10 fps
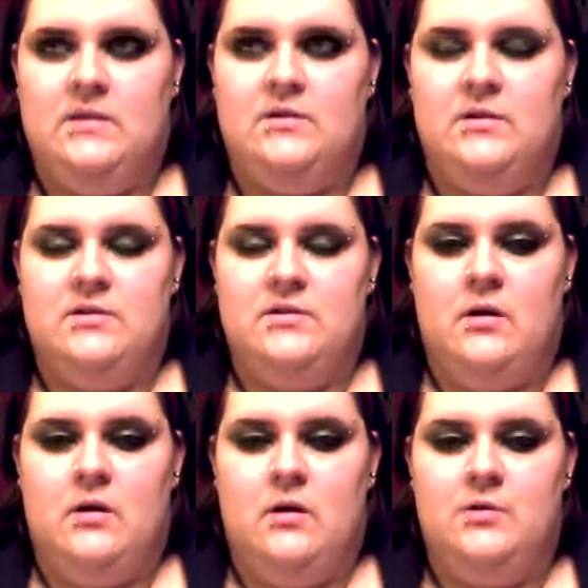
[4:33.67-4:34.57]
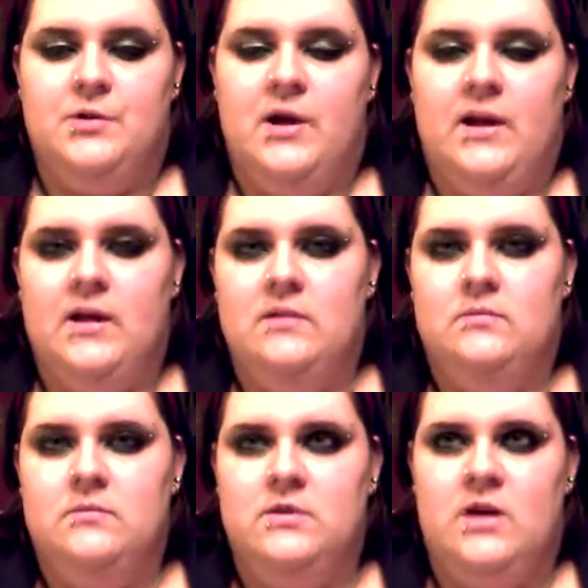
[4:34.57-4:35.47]
And so does the Call
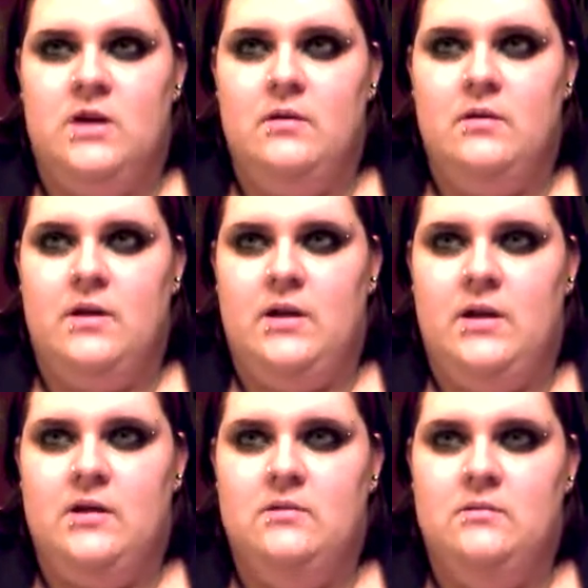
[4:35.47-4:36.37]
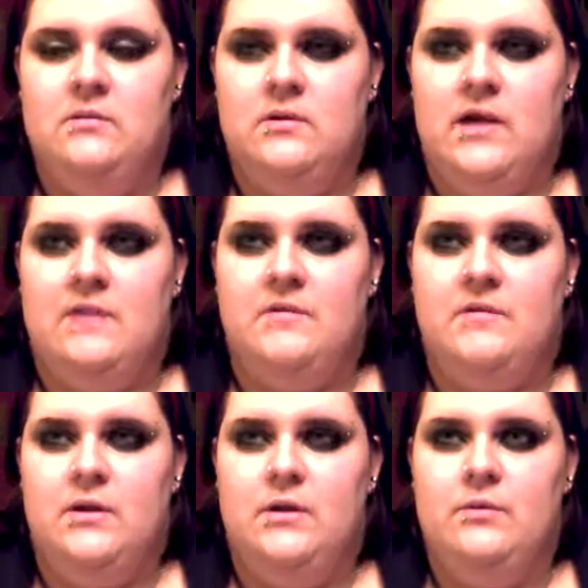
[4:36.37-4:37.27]
Dragon shout that you get
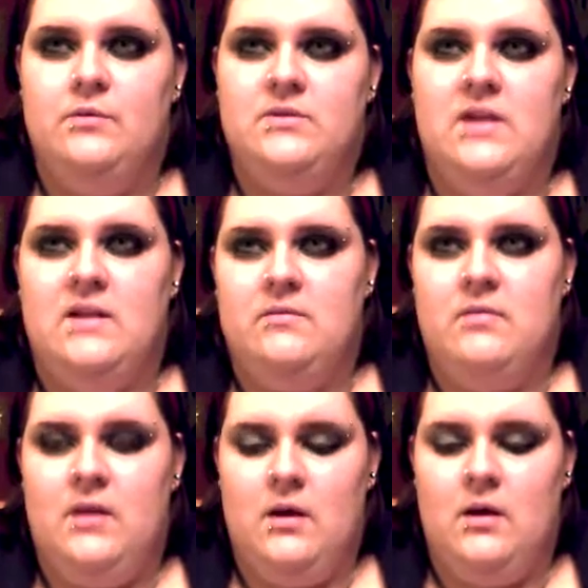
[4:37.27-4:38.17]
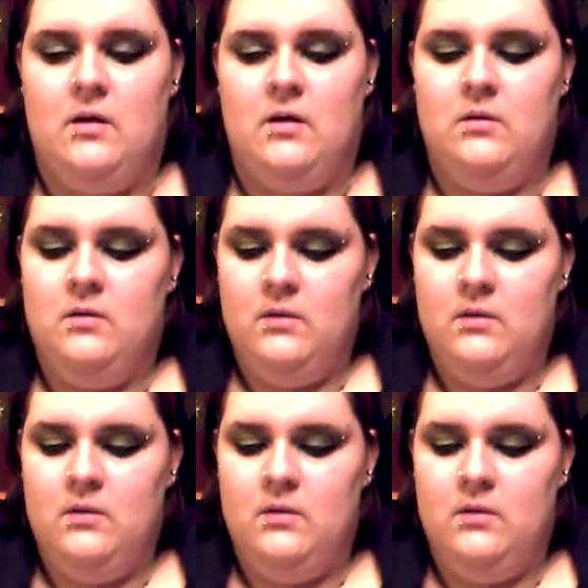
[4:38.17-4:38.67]
after you save the uh,